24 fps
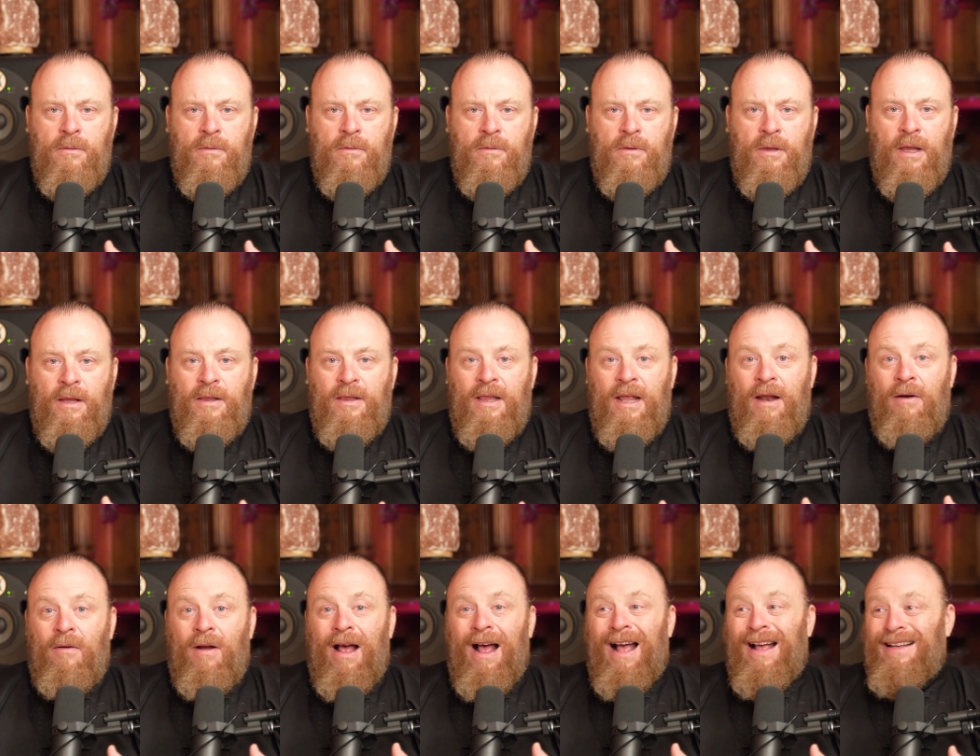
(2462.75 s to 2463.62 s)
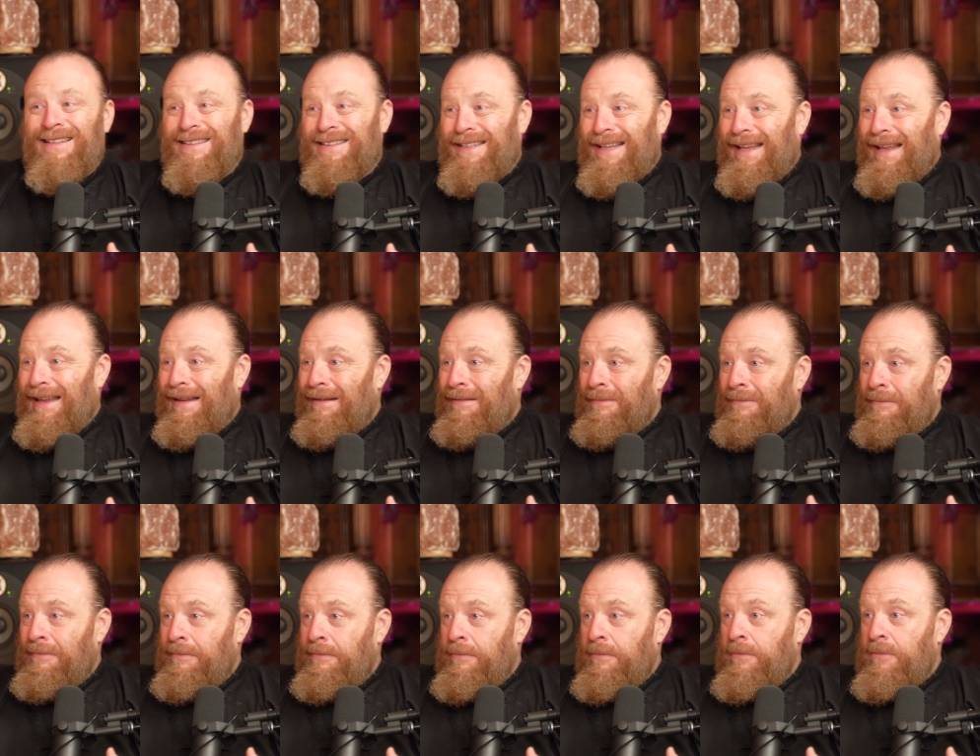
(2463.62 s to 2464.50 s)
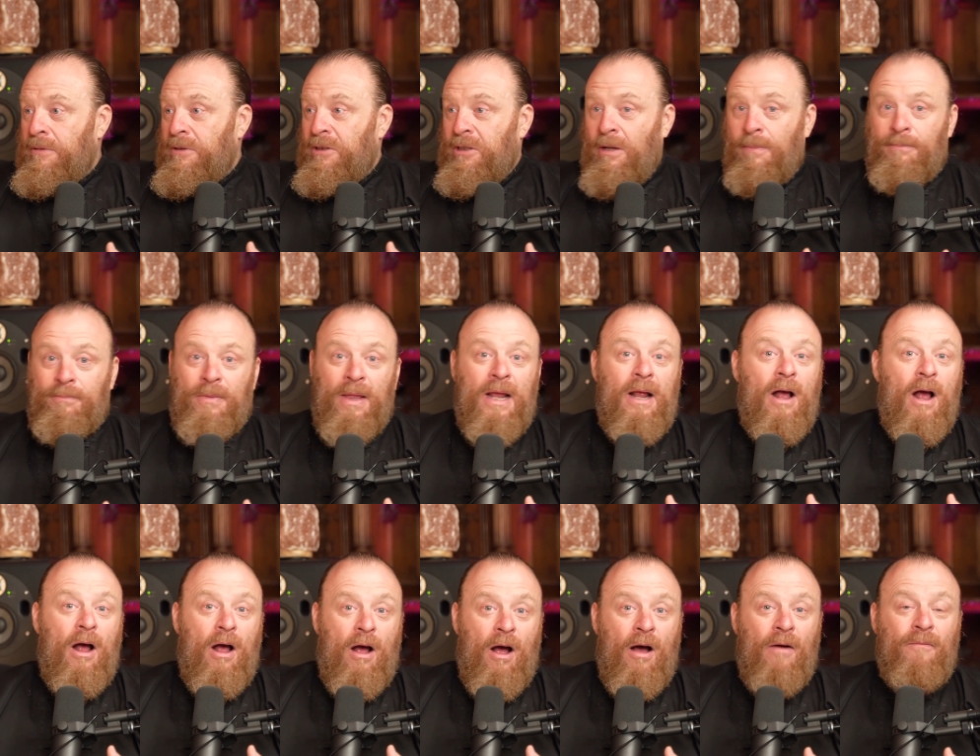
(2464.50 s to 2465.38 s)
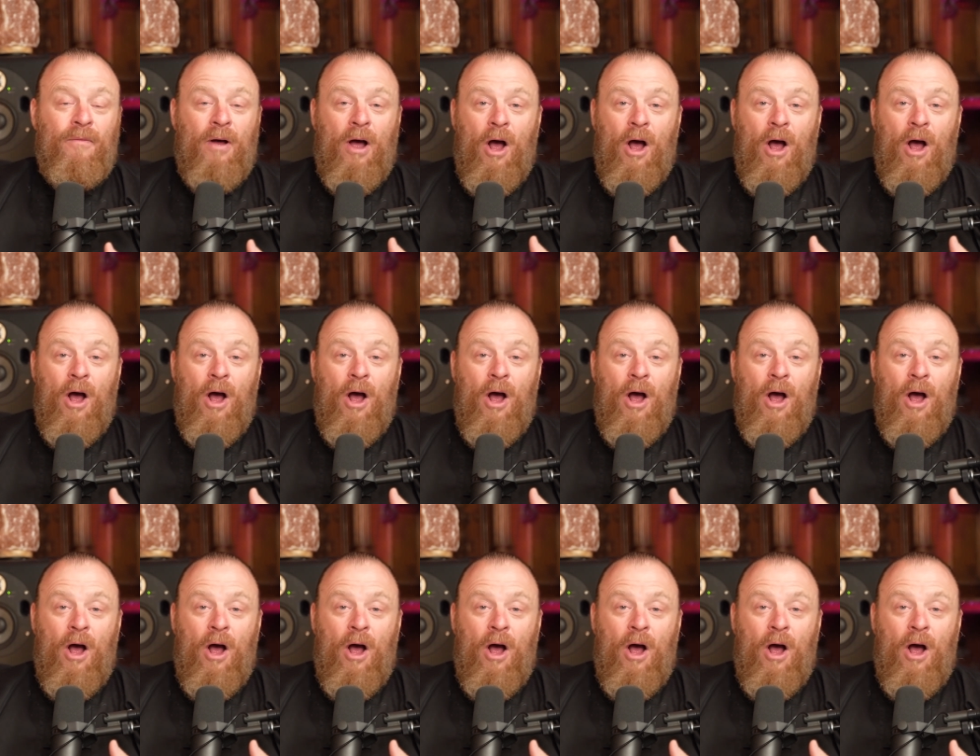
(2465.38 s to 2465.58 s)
that they're asking something of a